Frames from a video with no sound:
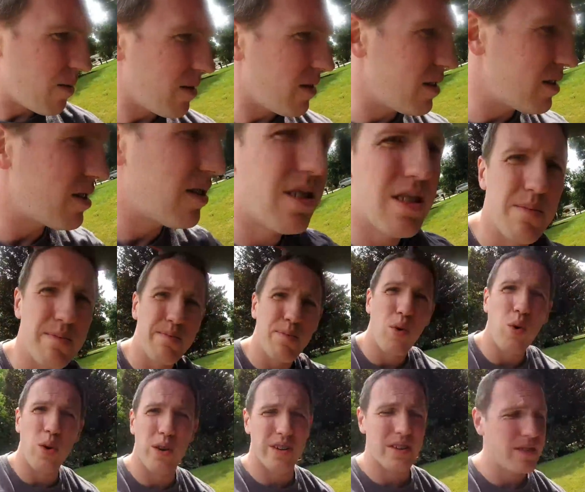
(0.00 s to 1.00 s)
This is
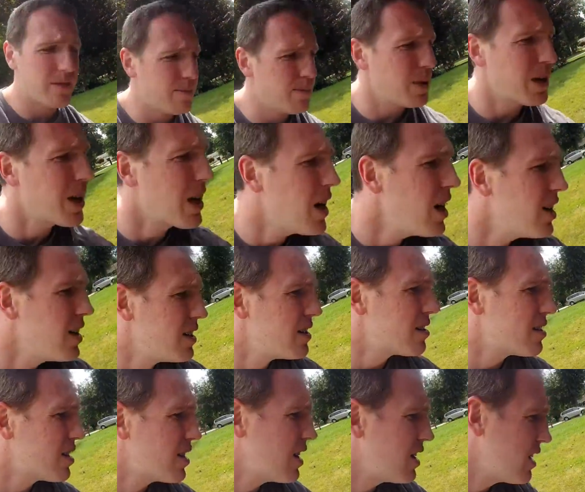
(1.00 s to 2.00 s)
important
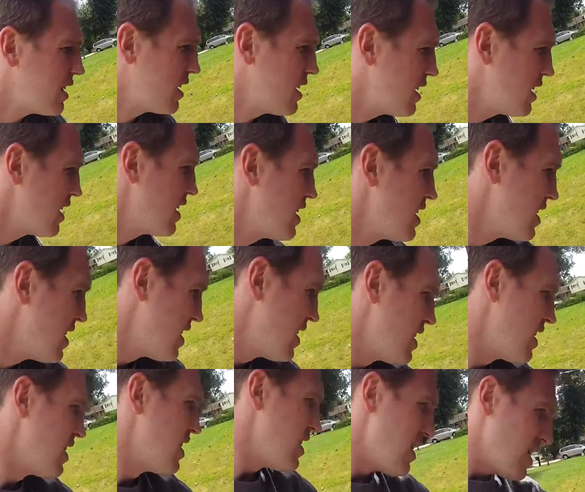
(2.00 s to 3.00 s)
because
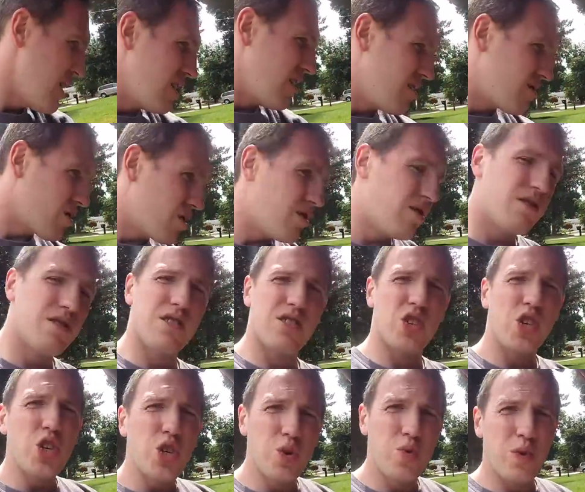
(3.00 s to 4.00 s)
this could
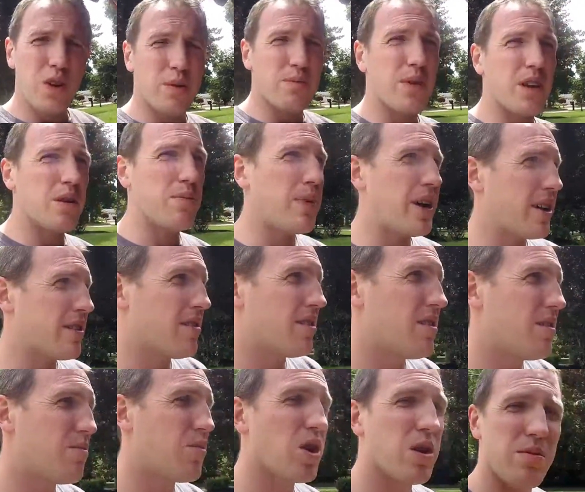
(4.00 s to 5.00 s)
skew what I'm about to
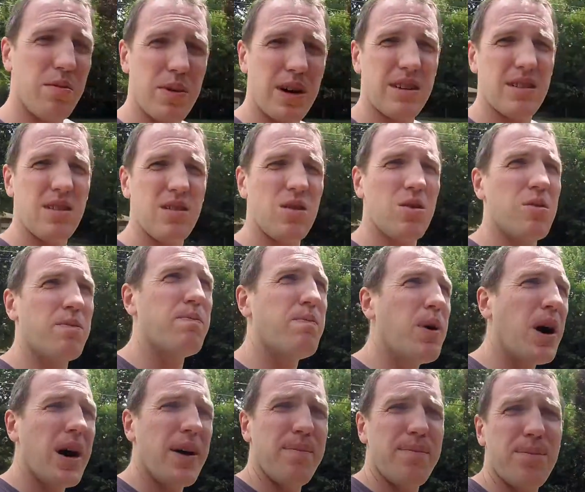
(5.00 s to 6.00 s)
do.
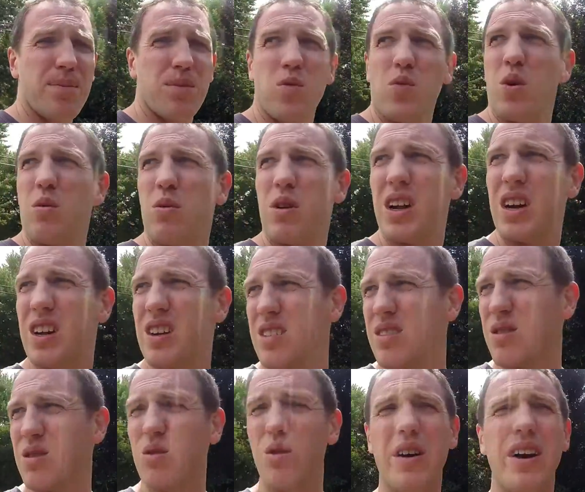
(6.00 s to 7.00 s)
But what we're gonna
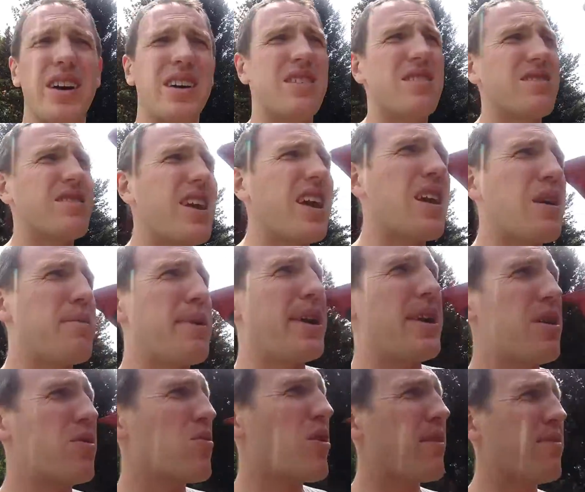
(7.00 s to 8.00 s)
do is take
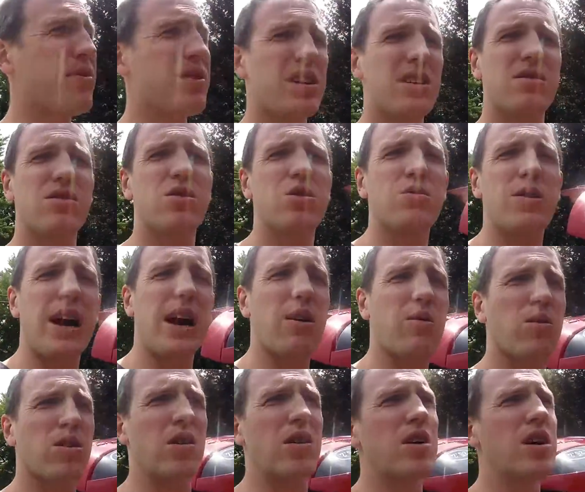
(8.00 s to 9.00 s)
about roughly a
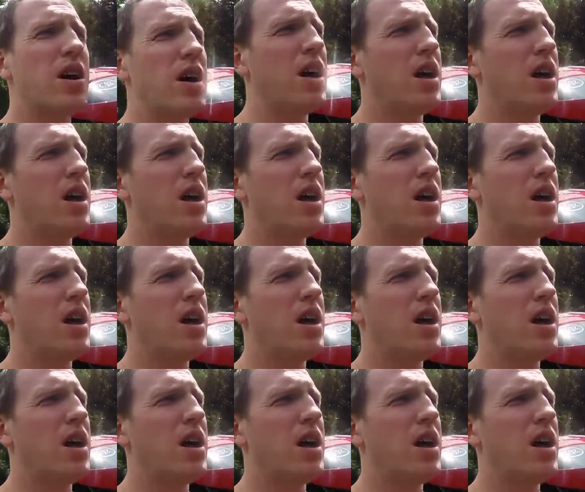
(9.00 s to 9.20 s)
2-hour